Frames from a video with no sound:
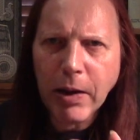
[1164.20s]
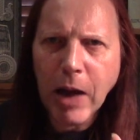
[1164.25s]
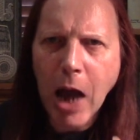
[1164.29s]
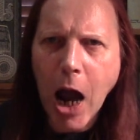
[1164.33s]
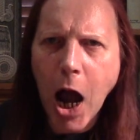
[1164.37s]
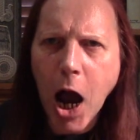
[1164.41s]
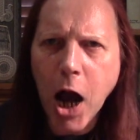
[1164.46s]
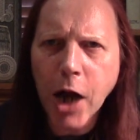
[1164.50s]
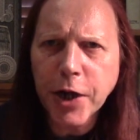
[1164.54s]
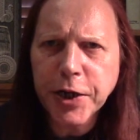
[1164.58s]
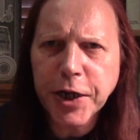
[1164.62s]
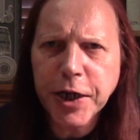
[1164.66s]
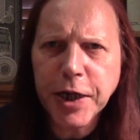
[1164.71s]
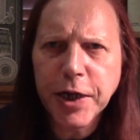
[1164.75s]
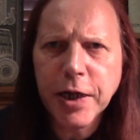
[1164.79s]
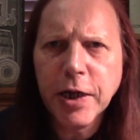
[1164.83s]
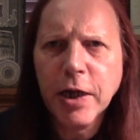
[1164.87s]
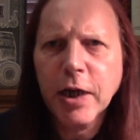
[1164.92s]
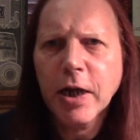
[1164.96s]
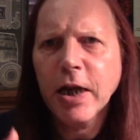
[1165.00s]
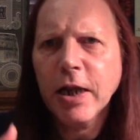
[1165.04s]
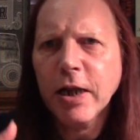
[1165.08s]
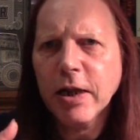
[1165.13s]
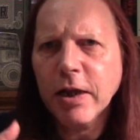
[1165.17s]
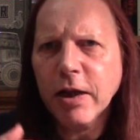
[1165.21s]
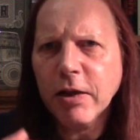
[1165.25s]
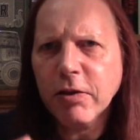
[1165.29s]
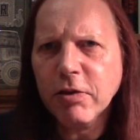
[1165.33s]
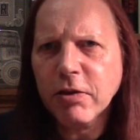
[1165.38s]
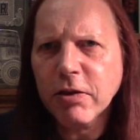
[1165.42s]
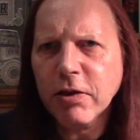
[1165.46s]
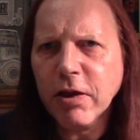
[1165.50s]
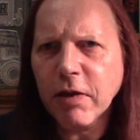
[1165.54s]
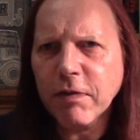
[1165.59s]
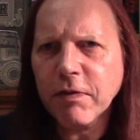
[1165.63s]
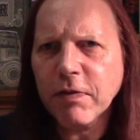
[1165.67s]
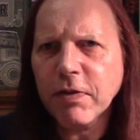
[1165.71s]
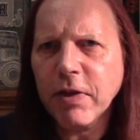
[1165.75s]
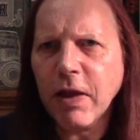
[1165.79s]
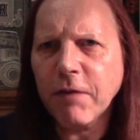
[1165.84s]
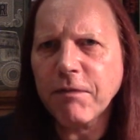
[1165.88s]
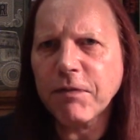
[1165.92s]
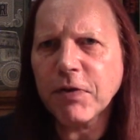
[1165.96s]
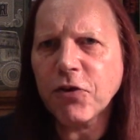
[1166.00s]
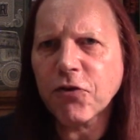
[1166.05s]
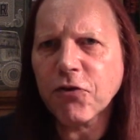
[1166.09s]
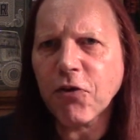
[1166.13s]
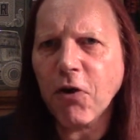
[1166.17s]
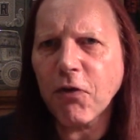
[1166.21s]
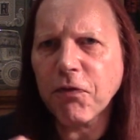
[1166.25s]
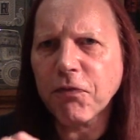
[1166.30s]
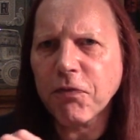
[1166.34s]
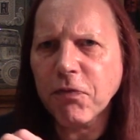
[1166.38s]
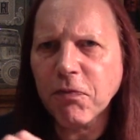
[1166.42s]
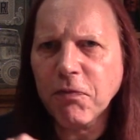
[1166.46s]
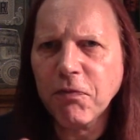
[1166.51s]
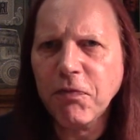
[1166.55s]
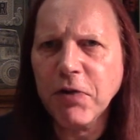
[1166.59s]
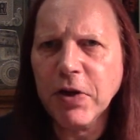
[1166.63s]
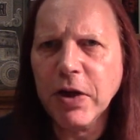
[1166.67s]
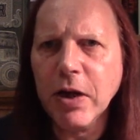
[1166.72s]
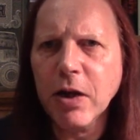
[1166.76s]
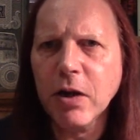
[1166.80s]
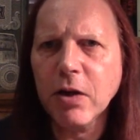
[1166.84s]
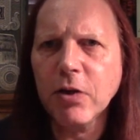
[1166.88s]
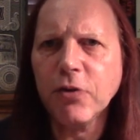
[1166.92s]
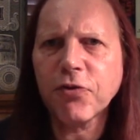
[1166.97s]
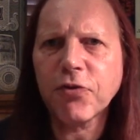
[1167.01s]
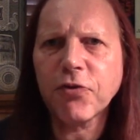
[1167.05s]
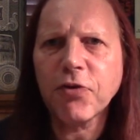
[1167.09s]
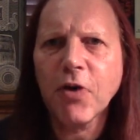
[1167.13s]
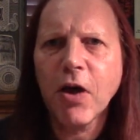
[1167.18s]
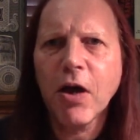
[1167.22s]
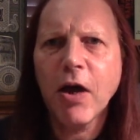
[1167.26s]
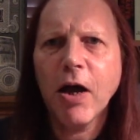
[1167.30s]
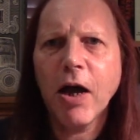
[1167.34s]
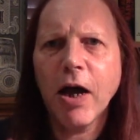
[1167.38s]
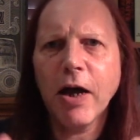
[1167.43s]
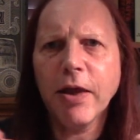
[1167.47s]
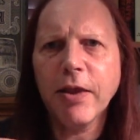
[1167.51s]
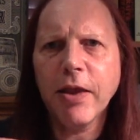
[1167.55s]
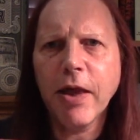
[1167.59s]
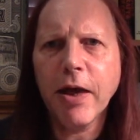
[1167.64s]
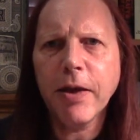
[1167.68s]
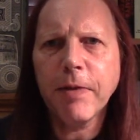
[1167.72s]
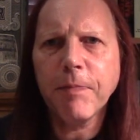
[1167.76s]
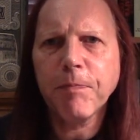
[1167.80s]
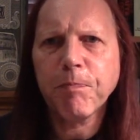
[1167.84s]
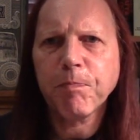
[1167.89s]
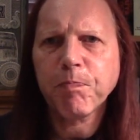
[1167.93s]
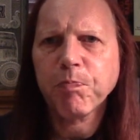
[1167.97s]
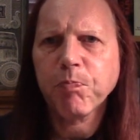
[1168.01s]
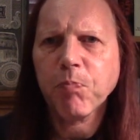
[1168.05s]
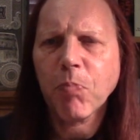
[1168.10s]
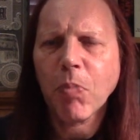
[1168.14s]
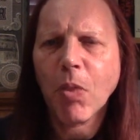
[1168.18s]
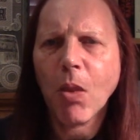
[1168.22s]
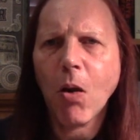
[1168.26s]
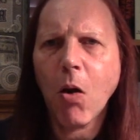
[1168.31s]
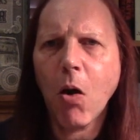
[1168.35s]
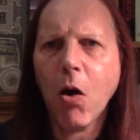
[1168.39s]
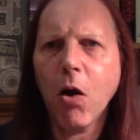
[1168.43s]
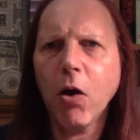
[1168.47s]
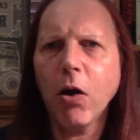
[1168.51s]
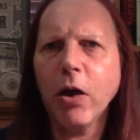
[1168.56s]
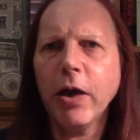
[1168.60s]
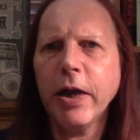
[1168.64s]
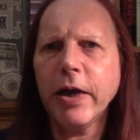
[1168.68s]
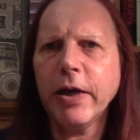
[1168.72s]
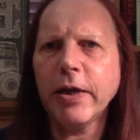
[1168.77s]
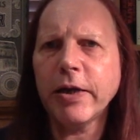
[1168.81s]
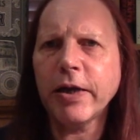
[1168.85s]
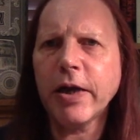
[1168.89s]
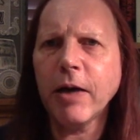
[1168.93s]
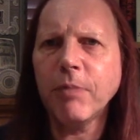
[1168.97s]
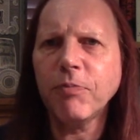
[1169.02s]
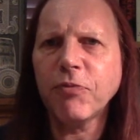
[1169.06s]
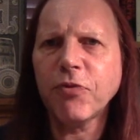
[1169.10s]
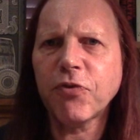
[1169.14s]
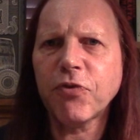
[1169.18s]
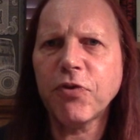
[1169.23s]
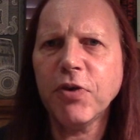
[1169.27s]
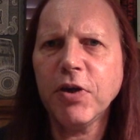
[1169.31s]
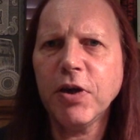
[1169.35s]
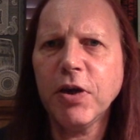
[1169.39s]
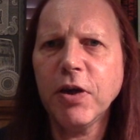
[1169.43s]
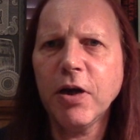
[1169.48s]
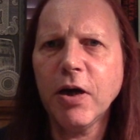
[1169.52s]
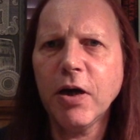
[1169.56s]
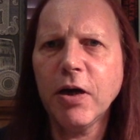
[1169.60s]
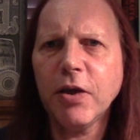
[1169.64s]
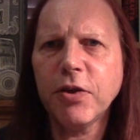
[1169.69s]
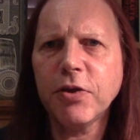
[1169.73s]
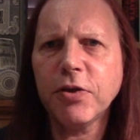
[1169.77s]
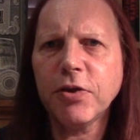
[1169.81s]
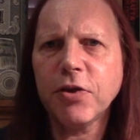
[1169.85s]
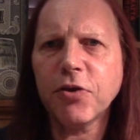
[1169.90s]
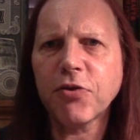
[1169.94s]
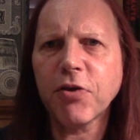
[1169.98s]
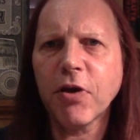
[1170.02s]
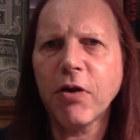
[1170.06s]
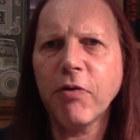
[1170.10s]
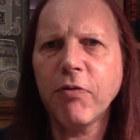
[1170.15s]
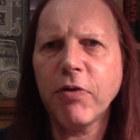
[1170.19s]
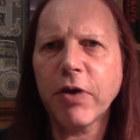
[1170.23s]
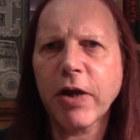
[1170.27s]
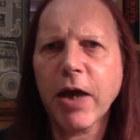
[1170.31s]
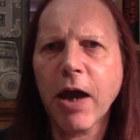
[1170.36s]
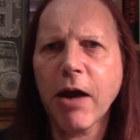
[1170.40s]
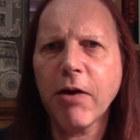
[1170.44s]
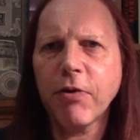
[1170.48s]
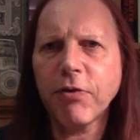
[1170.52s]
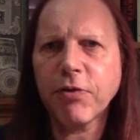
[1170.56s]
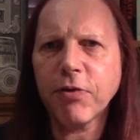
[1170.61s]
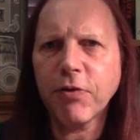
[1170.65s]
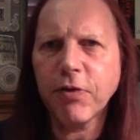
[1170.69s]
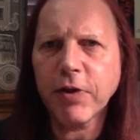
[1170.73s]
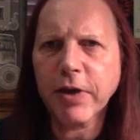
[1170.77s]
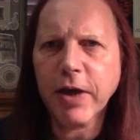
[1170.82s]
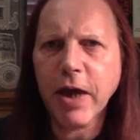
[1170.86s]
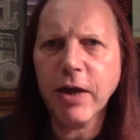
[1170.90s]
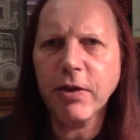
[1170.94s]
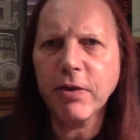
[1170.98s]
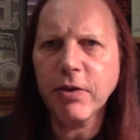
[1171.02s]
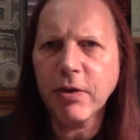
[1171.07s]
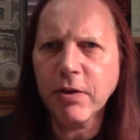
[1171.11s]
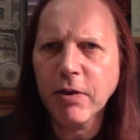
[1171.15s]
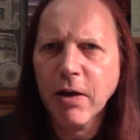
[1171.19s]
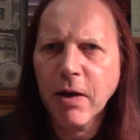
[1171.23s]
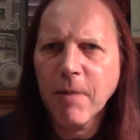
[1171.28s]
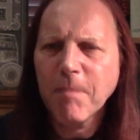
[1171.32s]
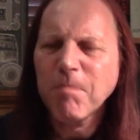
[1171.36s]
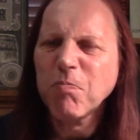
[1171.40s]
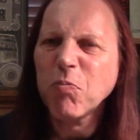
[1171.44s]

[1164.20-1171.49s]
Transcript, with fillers: honey, lovely soft vanillins, and then in comes the distillery character again.